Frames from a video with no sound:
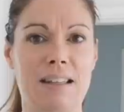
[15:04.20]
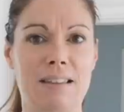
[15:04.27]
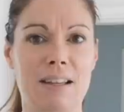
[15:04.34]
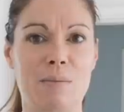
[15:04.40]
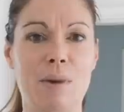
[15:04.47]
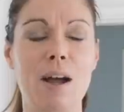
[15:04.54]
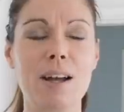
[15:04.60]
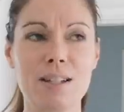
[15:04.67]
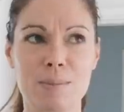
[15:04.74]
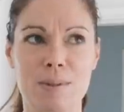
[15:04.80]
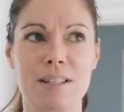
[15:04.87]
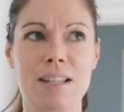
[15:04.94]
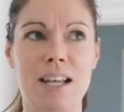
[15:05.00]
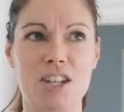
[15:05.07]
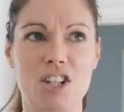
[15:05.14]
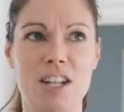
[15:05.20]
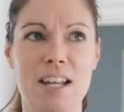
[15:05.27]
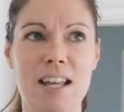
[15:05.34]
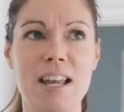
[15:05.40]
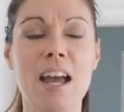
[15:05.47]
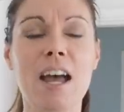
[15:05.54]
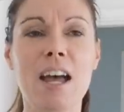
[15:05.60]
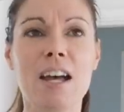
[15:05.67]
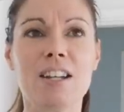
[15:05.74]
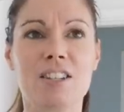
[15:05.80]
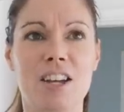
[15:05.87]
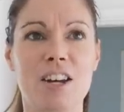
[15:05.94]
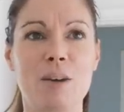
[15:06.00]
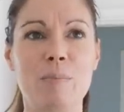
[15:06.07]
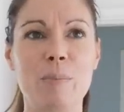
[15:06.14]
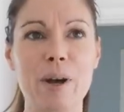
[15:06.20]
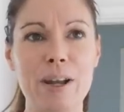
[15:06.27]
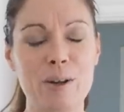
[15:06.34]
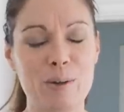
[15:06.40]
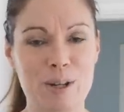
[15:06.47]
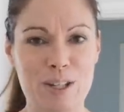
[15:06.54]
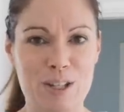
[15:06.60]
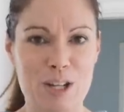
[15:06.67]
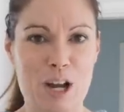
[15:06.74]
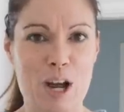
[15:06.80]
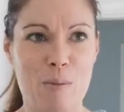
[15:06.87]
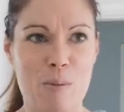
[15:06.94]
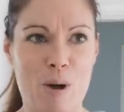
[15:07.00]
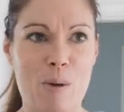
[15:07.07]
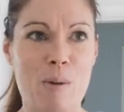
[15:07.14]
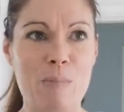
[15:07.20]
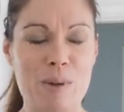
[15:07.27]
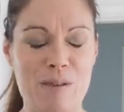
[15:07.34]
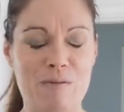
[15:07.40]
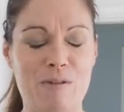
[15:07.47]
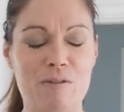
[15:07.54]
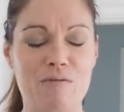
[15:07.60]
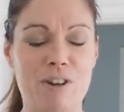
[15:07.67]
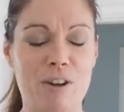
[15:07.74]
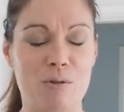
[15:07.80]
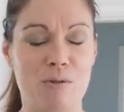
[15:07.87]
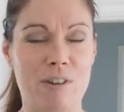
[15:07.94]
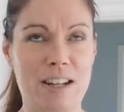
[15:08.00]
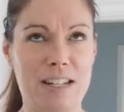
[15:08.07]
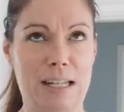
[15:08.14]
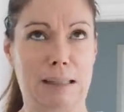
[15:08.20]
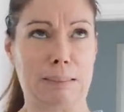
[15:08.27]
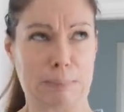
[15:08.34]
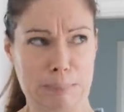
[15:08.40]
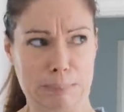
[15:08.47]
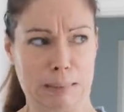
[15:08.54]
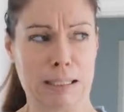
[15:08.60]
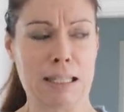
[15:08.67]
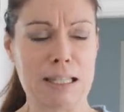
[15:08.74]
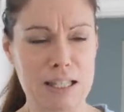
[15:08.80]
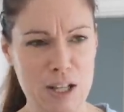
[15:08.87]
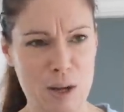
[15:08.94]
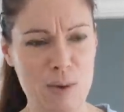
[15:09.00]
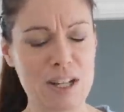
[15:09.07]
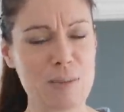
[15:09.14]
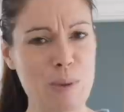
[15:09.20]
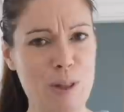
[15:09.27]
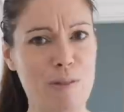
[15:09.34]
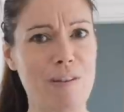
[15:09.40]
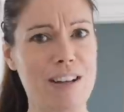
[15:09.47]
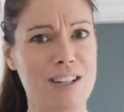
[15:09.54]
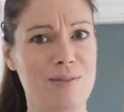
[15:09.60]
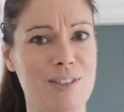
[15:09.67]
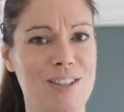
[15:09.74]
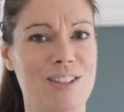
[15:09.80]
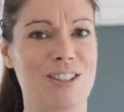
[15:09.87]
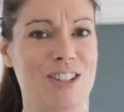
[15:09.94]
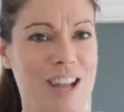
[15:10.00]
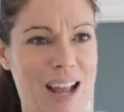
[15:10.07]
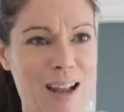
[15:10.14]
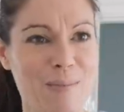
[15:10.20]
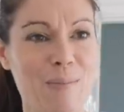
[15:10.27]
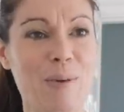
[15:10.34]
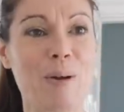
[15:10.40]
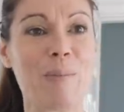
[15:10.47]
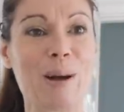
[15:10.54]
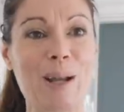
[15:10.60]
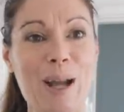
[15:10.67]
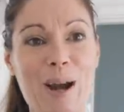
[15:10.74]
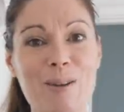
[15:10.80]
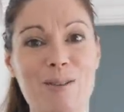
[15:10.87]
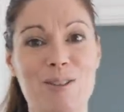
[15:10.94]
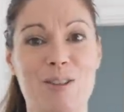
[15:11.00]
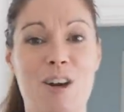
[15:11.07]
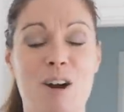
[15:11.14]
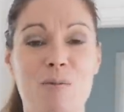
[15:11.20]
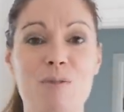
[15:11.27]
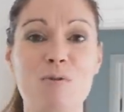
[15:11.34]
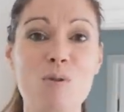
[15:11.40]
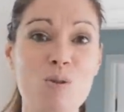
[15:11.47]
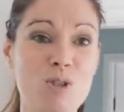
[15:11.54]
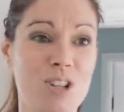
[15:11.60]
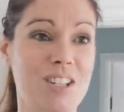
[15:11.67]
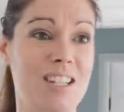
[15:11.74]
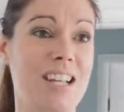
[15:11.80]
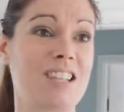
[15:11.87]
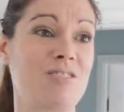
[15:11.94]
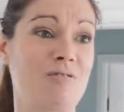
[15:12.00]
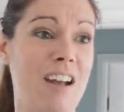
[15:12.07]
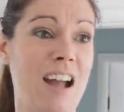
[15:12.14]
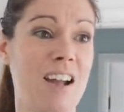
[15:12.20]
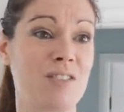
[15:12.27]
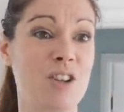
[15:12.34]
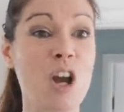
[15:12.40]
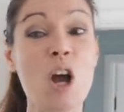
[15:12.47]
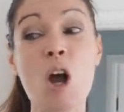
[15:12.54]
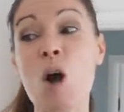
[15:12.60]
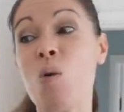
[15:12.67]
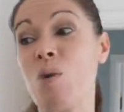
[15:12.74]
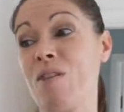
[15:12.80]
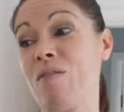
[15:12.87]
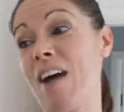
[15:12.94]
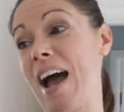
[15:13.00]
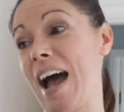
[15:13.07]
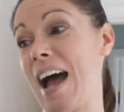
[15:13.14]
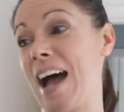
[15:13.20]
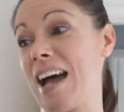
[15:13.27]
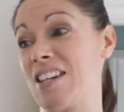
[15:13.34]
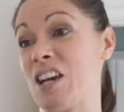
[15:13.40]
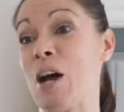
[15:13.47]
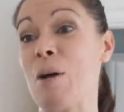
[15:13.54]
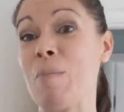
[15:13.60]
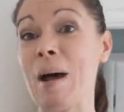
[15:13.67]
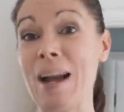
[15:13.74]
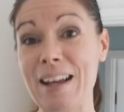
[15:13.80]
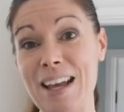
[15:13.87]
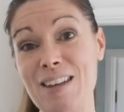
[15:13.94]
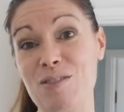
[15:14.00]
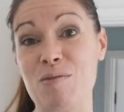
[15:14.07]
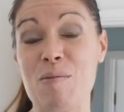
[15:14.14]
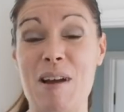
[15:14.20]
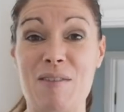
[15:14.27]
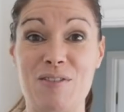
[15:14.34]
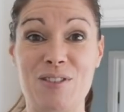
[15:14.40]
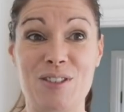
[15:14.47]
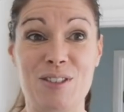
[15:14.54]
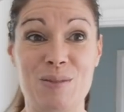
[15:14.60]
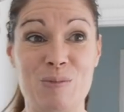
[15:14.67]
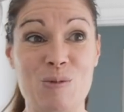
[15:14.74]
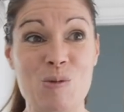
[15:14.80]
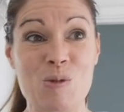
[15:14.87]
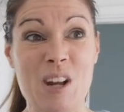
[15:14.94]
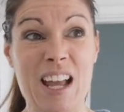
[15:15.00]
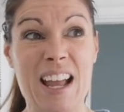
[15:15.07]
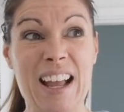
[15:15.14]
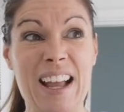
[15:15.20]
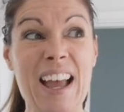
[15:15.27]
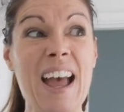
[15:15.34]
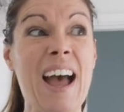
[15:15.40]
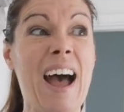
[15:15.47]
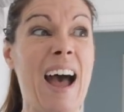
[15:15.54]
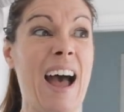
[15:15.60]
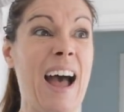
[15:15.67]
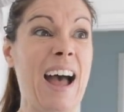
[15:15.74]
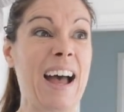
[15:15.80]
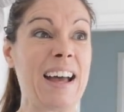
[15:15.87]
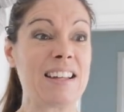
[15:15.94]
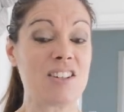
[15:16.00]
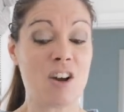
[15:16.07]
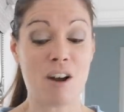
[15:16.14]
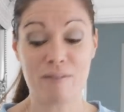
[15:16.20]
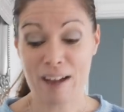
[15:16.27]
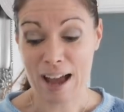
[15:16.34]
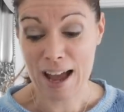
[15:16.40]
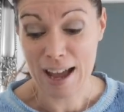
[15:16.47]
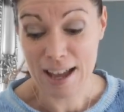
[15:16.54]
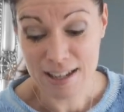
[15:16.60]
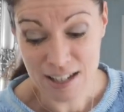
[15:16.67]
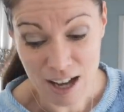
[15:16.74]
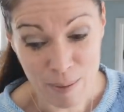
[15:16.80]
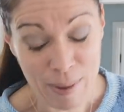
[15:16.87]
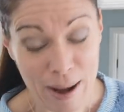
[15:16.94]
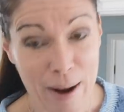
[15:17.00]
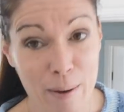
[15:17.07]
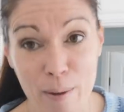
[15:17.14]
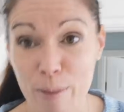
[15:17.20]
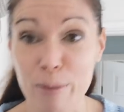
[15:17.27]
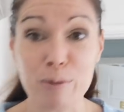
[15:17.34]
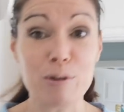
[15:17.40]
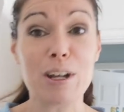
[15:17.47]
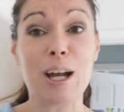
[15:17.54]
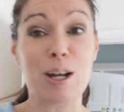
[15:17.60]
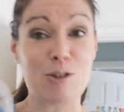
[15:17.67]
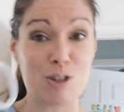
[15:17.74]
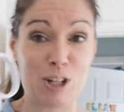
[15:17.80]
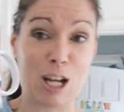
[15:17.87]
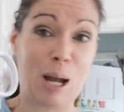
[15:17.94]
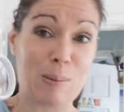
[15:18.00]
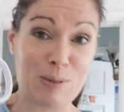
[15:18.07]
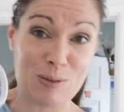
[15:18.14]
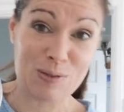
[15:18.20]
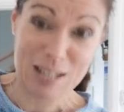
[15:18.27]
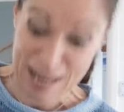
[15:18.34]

nothing. My husband's actually done a bike on his turbo and been for a run already. So he's put the rest of us to shame. But my girls and I, we've all just sat around. We've had pancakes for breakfast this morning and I've had about 300 cups of